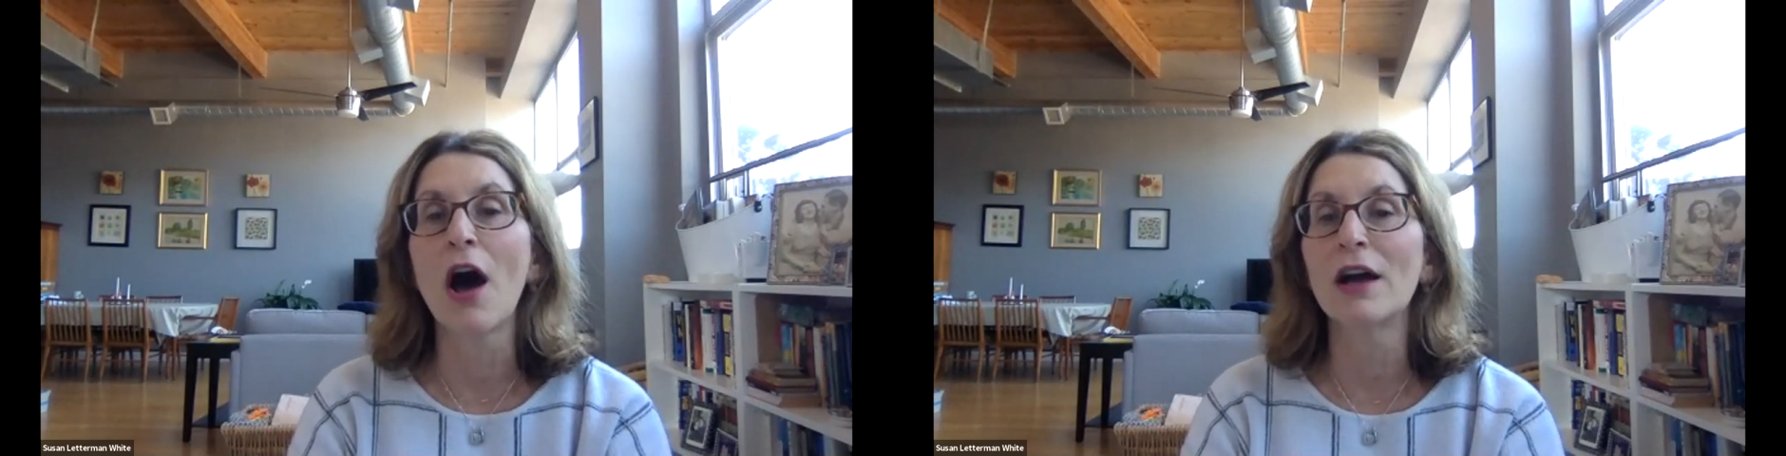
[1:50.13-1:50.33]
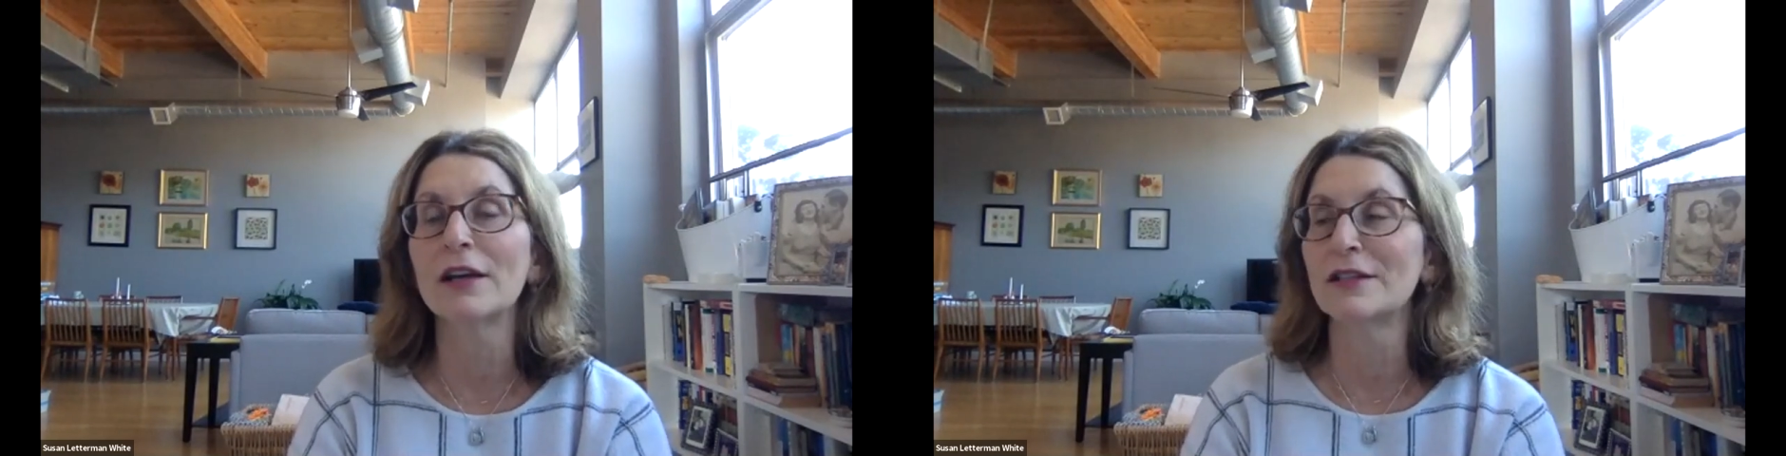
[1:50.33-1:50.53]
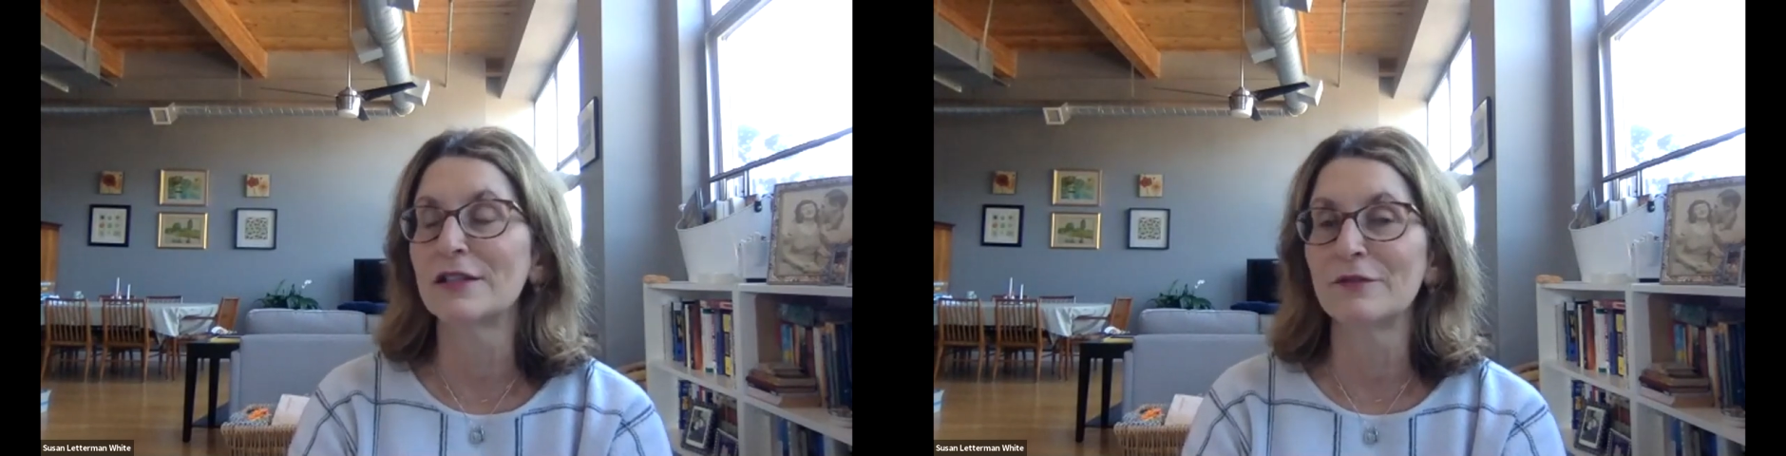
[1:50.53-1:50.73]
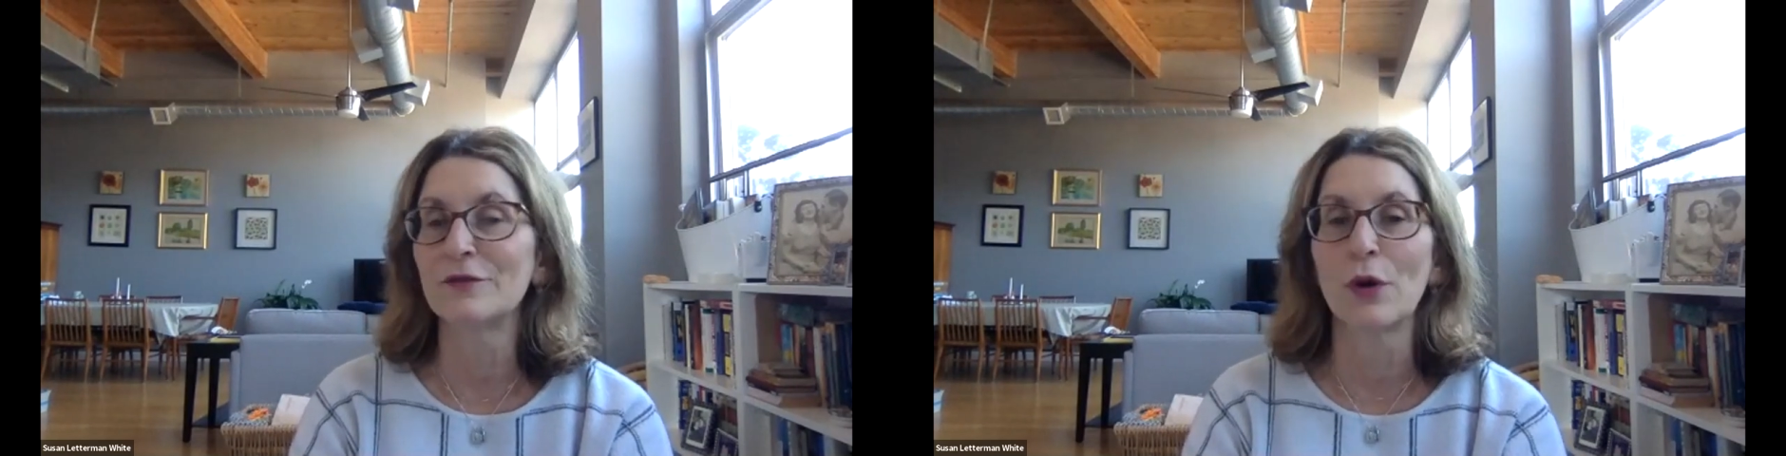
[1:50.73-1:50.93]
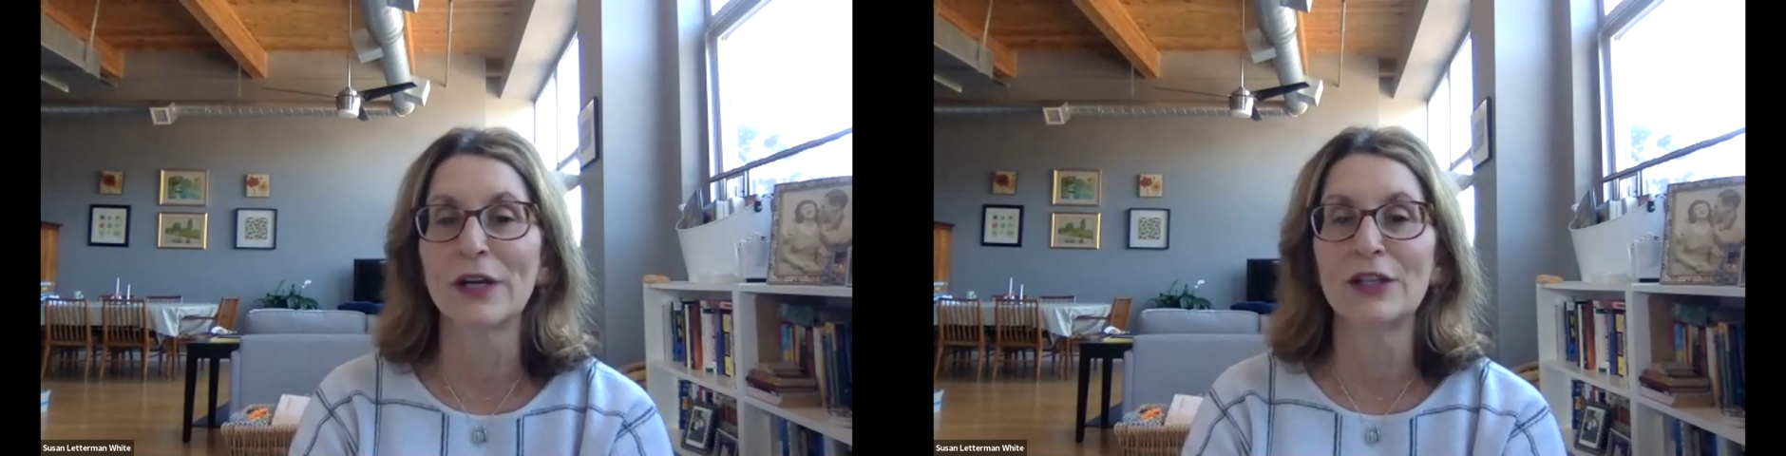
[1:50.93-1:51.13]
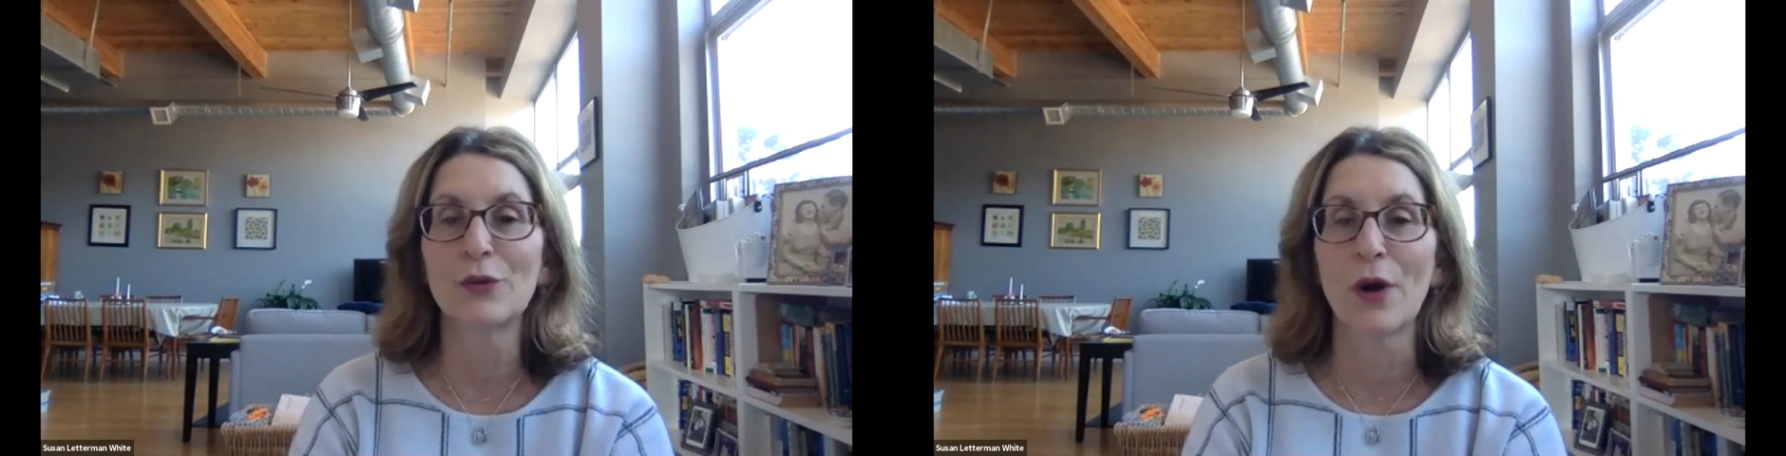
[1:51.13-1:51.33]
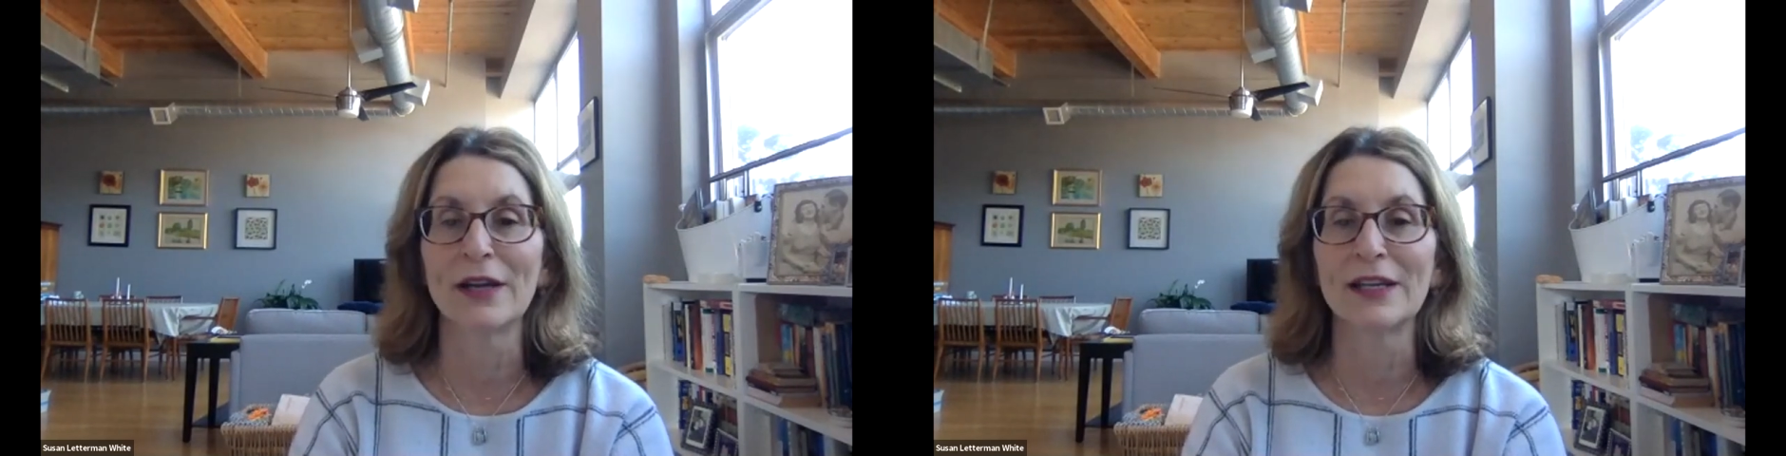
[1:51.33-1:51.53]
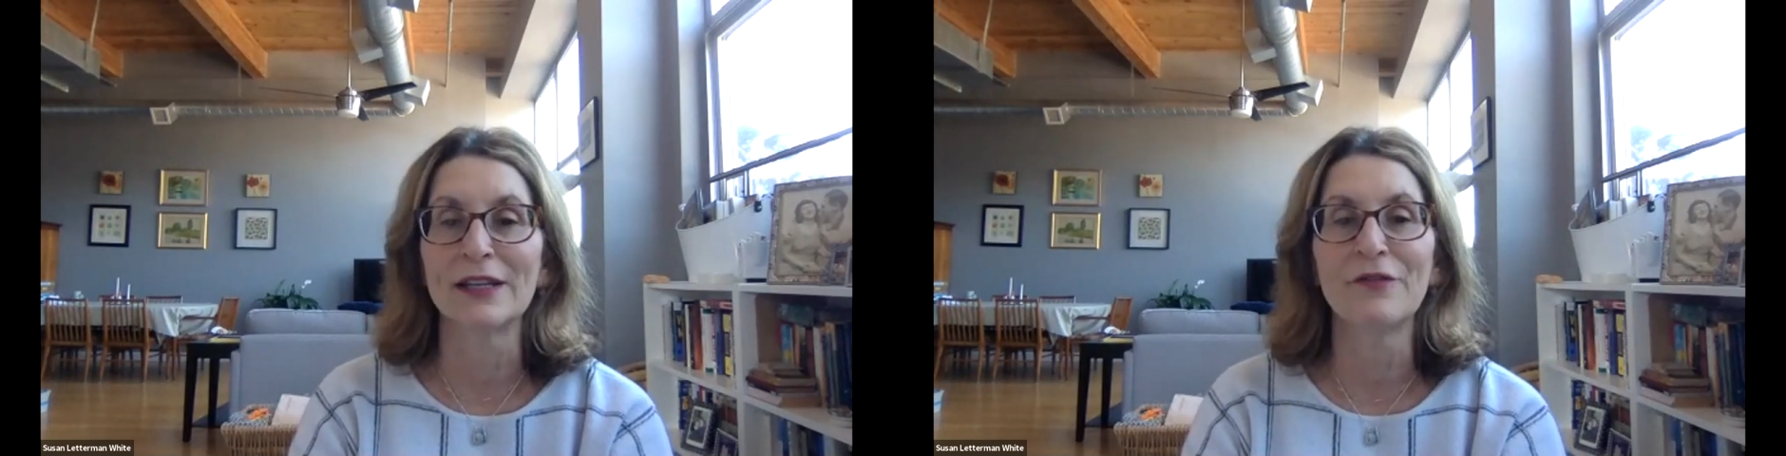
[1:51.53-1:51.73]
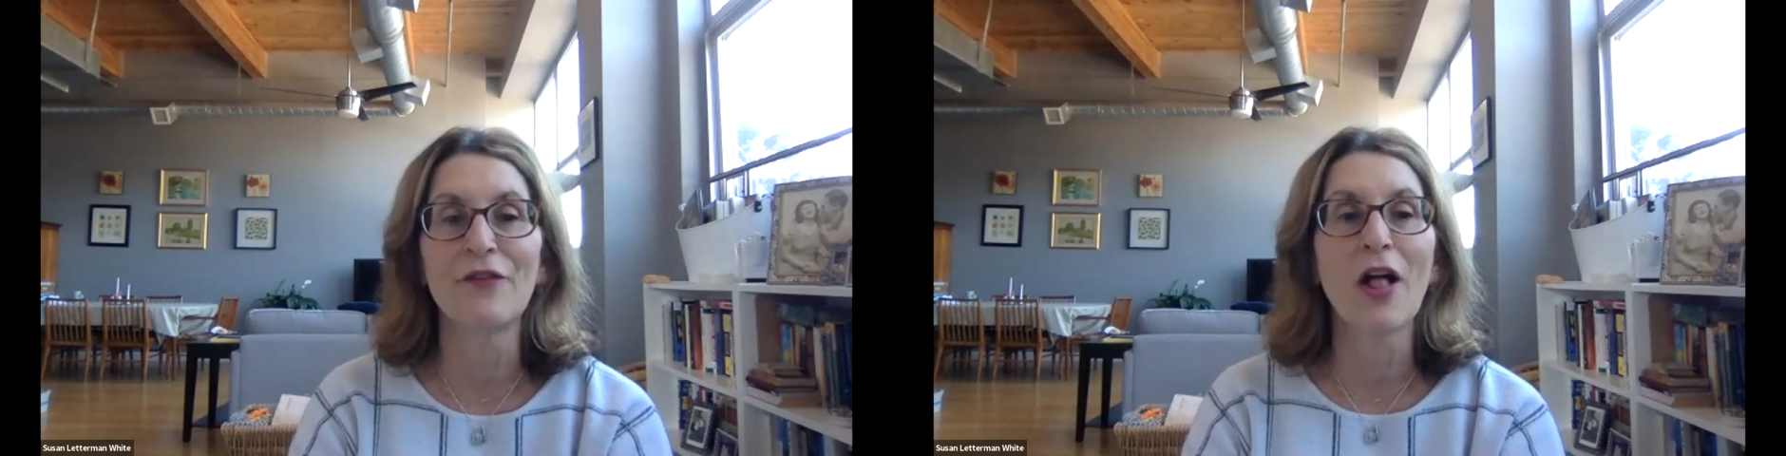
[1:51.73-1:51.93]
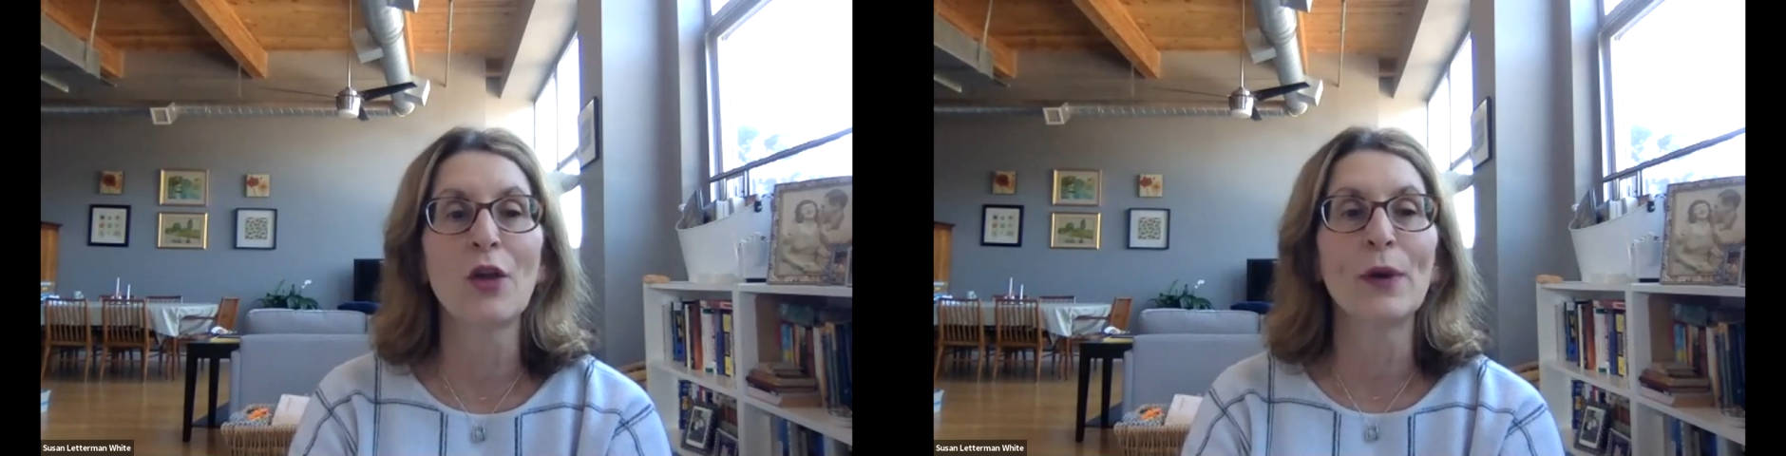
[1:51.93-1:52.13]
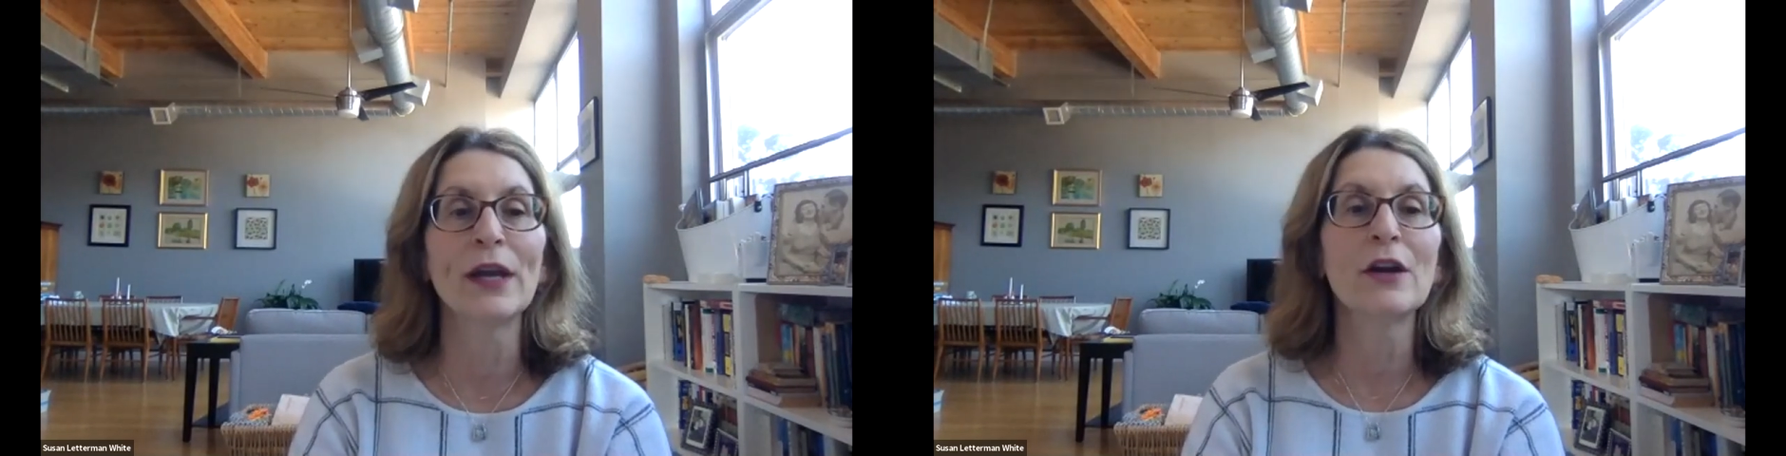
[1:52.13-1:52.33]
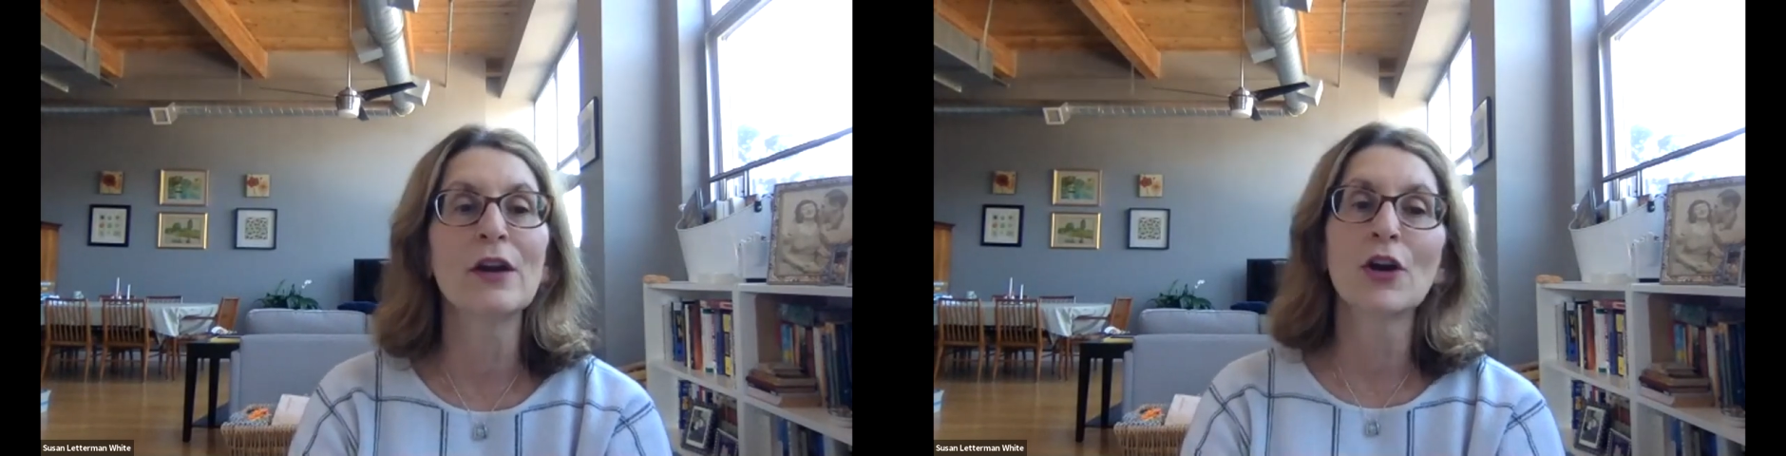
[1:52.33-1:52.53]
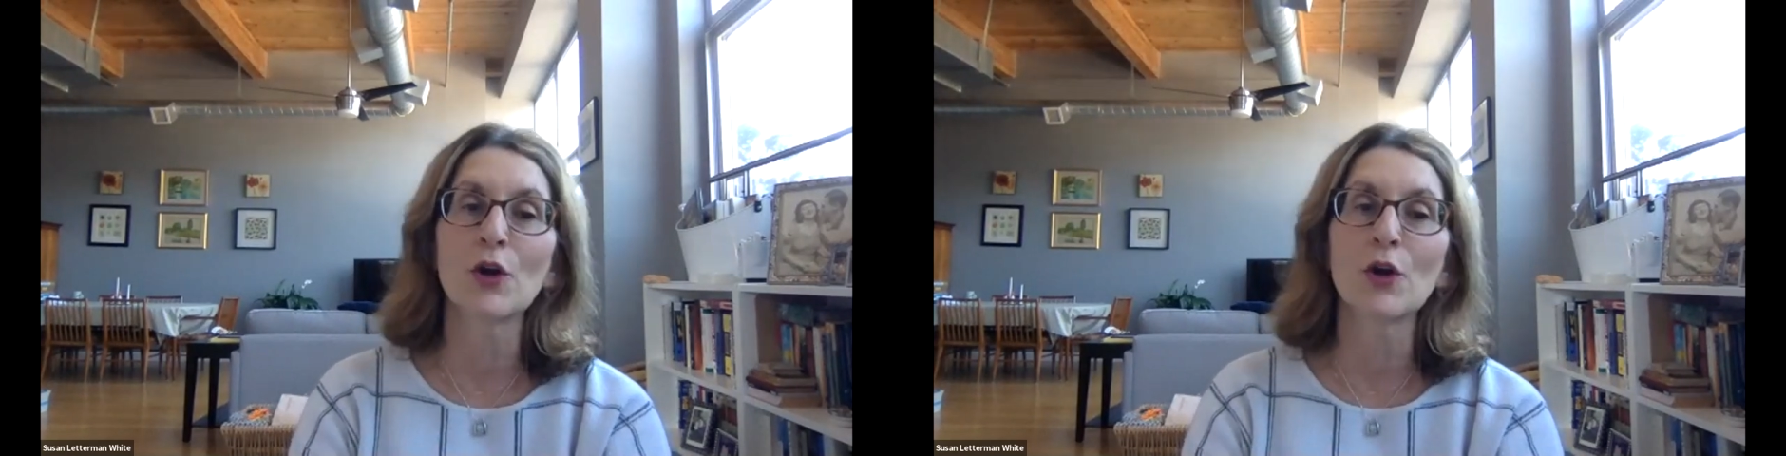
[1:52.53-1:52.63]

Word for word: August of 2020 following